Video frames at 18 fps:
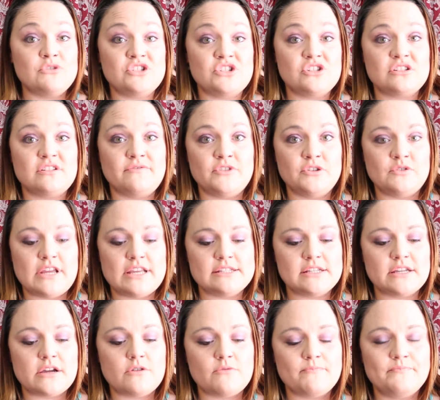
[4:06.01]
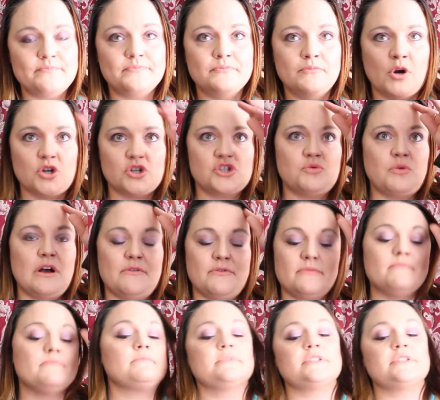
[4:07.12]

just a few days ago, March 12th.